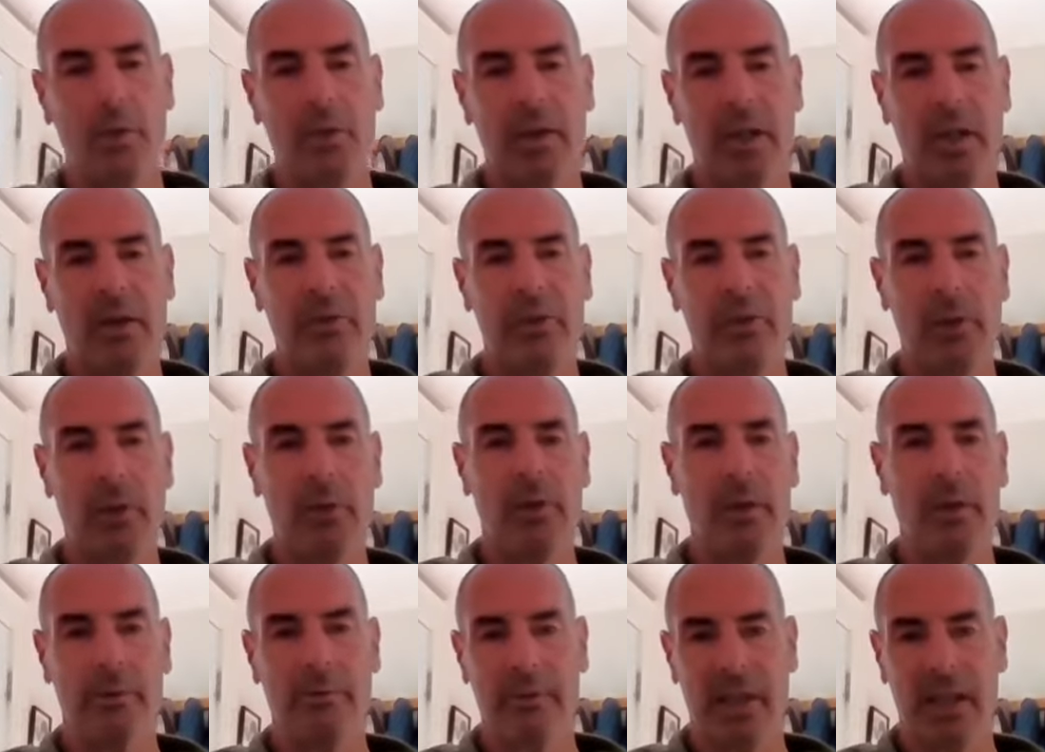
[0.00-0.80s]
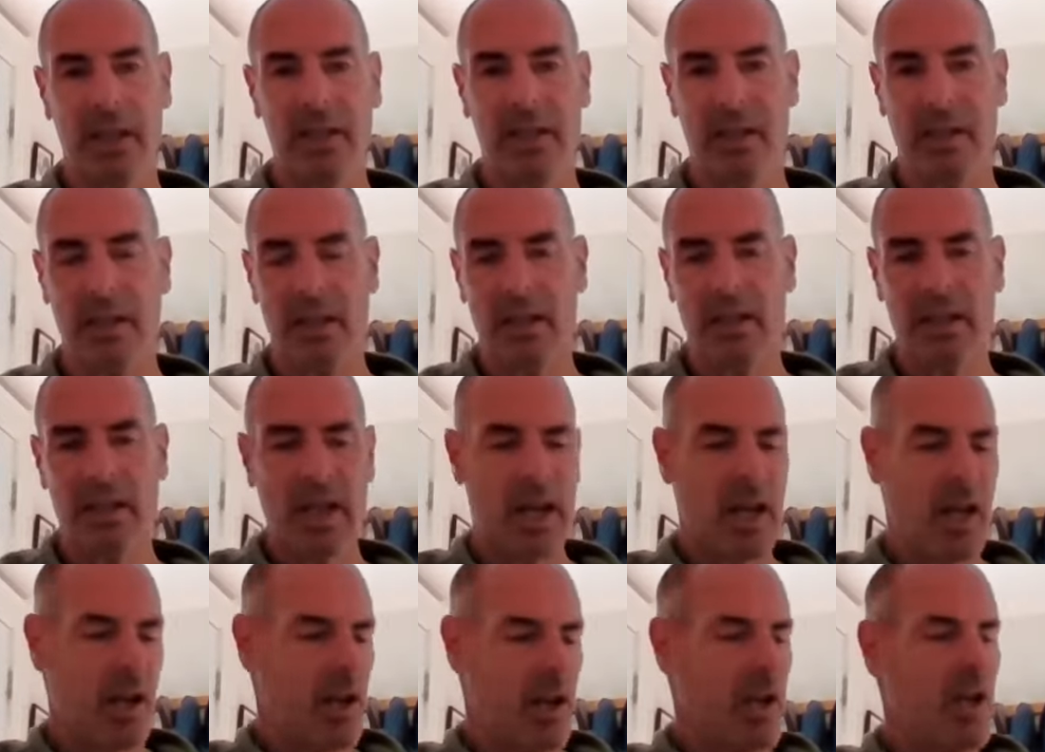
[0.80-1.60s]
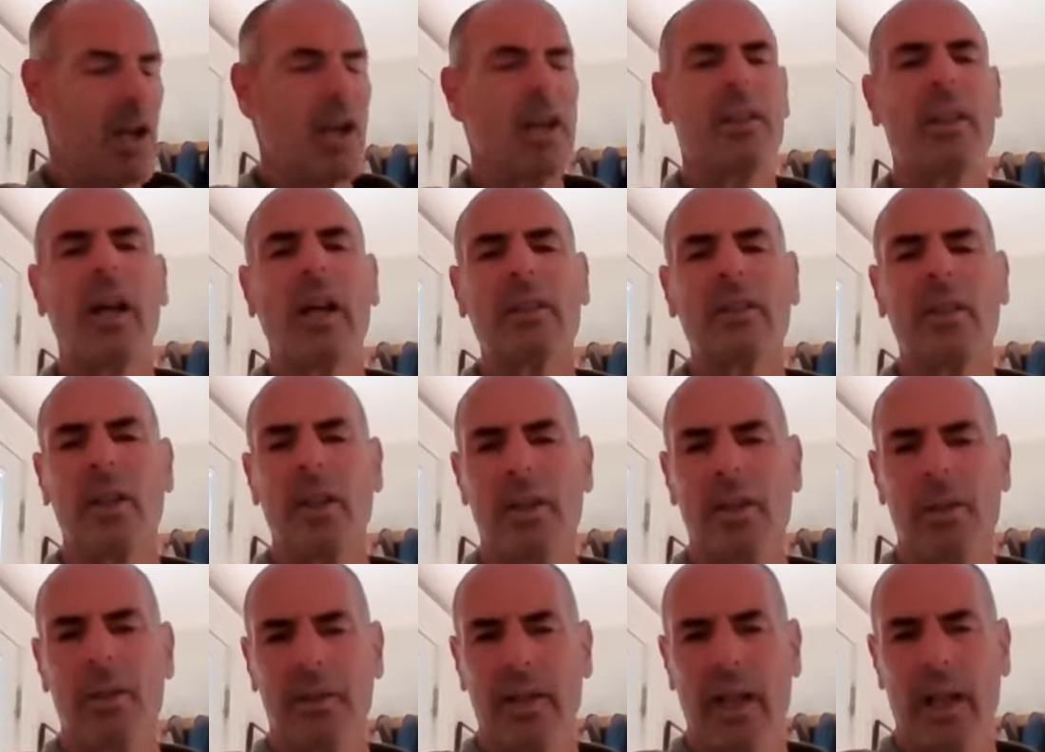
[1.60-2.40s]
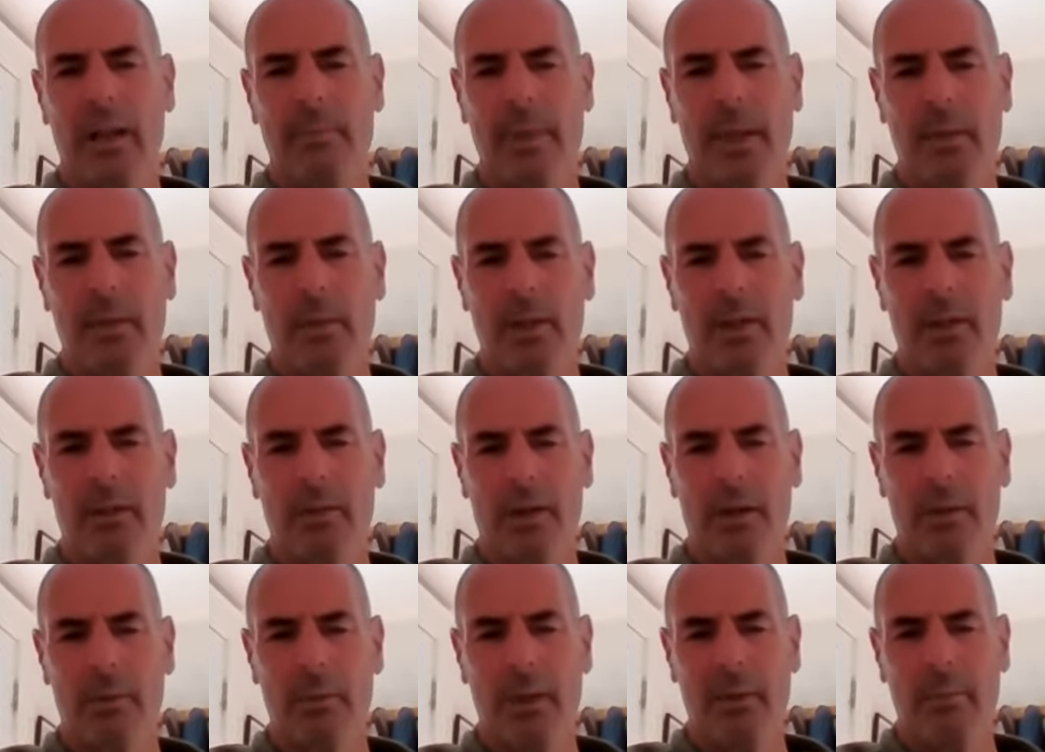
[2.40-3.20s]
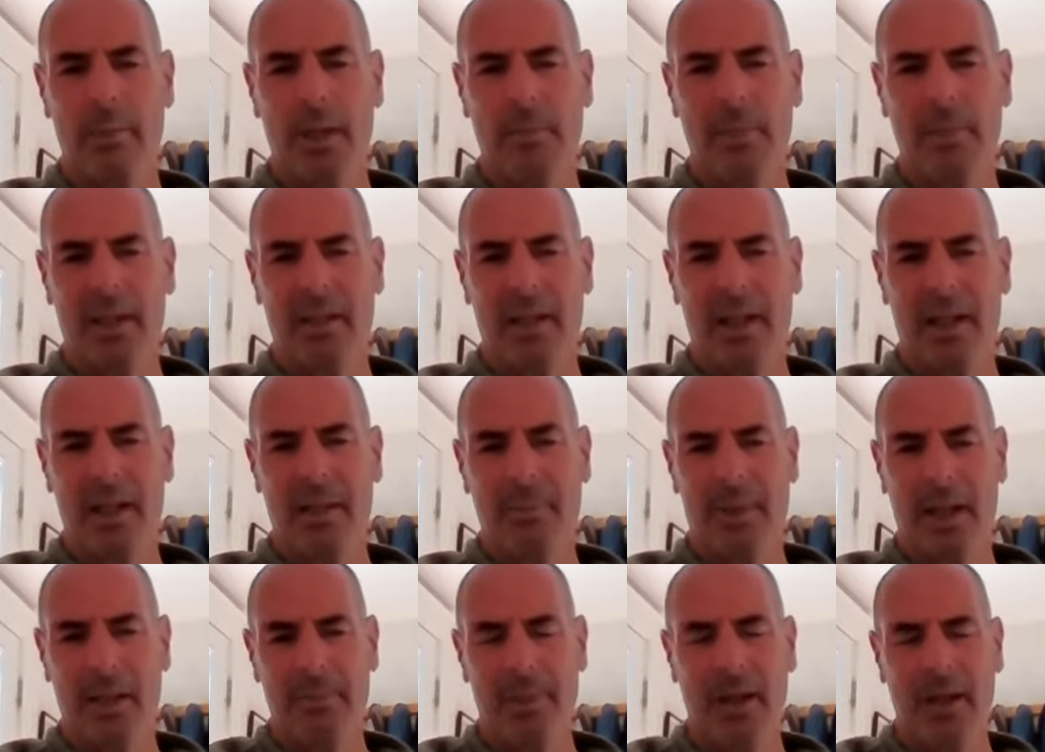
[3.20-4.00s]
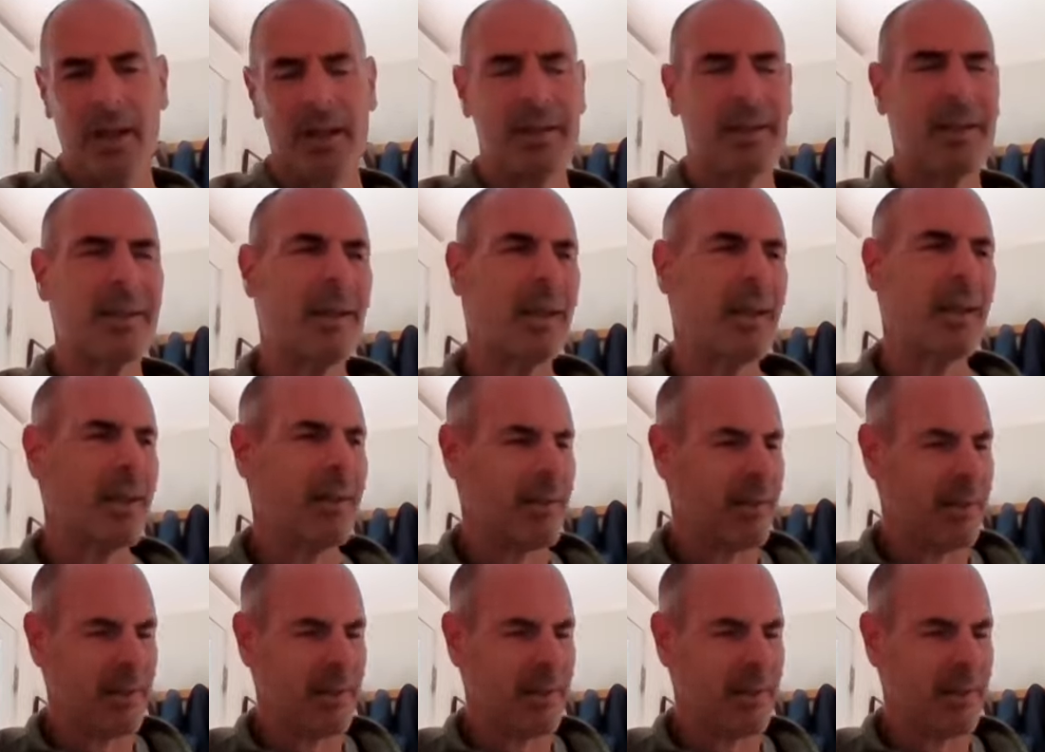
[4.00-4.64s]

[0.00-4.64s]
give you the wrist and say, doctor, you tell me what's wrong with me by taking my pulse. It's like,